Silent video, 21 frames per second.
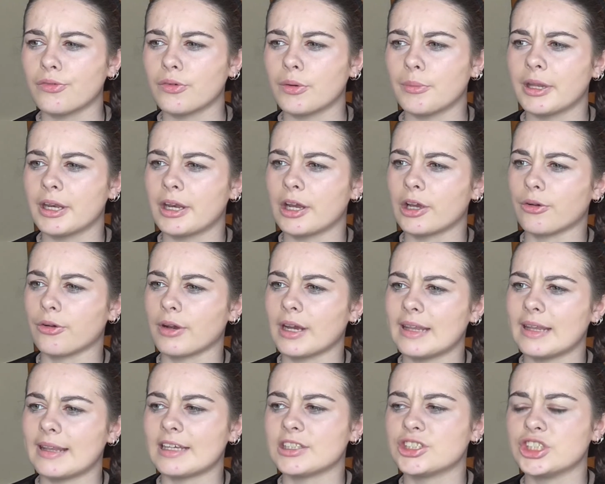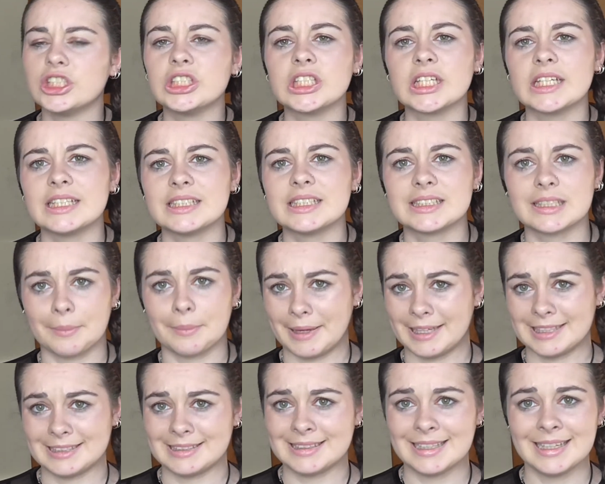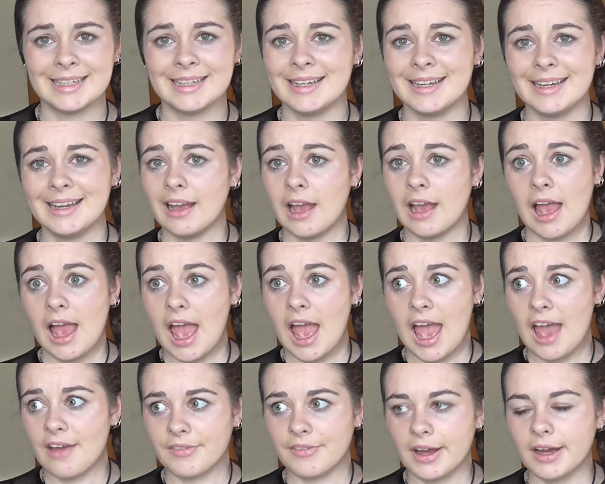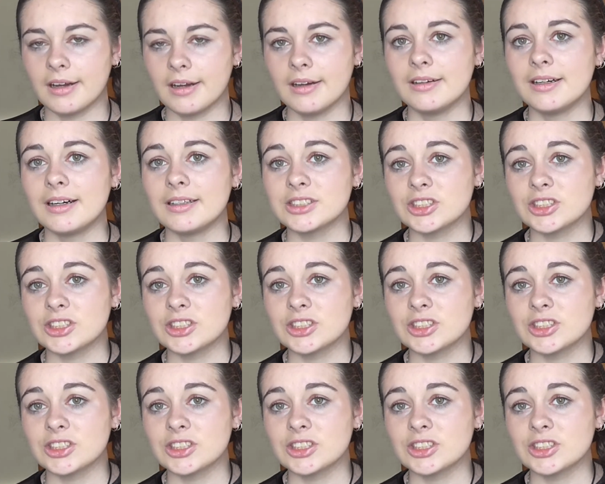of women agree that ginger is the best ever.